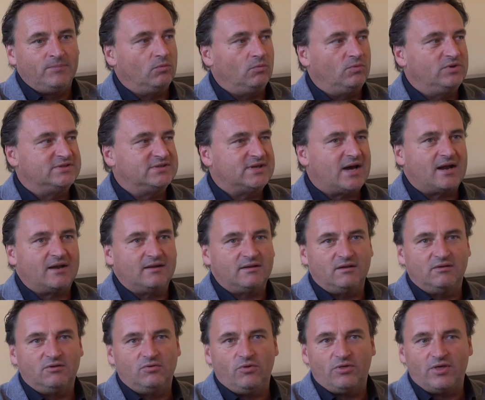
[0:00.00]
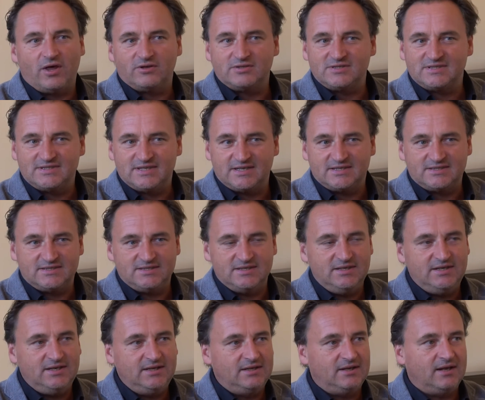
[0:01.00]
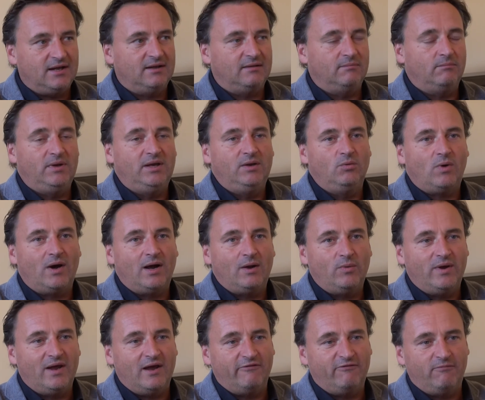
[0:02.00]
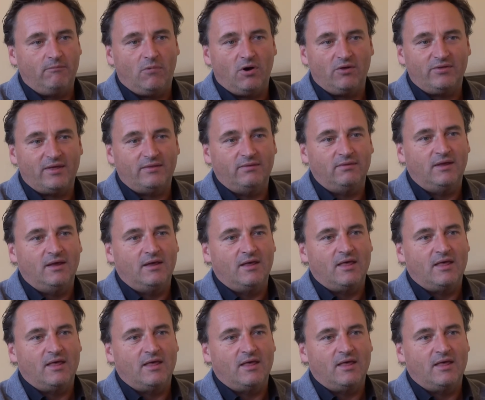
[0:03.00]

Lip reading: We started in 2016, and meanwhile we have more than